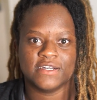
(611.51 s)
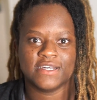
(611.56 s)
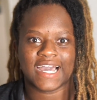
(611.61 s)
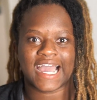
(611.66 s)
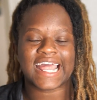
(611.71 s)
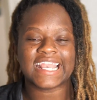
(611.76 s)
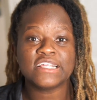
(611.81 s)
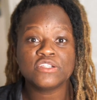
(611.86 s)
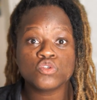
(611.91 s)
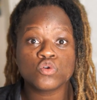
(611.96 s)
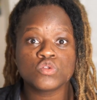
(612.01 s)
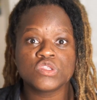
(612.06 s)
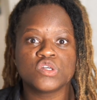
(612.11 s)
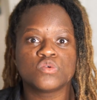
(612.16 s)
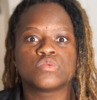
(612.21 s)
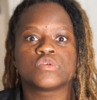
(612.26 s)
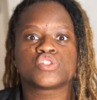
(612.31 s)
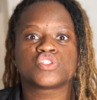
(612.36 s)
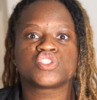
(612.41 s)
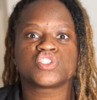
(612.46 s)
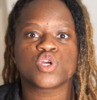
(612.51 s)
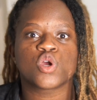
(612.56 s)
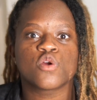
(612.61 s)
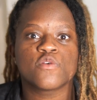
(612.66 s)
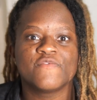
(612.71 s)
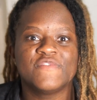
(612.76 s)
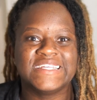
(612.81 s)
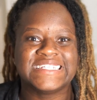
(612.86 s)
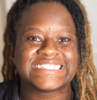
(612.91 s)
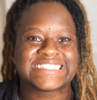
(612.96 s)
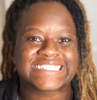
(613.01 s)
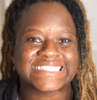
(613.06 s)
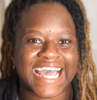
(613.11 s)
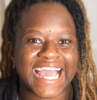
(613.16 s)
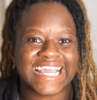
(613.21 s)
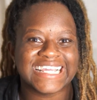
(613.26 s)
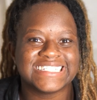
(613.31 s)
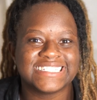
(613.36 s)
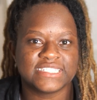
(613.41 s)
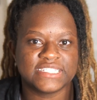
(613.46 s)
I didn't know there were serving
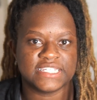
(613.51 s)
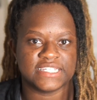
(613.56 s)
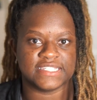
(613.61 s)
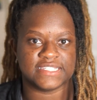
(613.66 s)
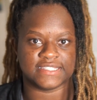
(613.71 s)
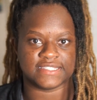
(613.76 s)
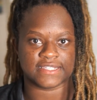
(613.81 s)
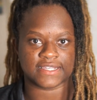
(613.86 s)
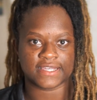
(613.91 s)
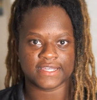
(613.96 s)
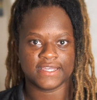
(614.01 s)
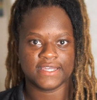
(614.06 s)
sizes.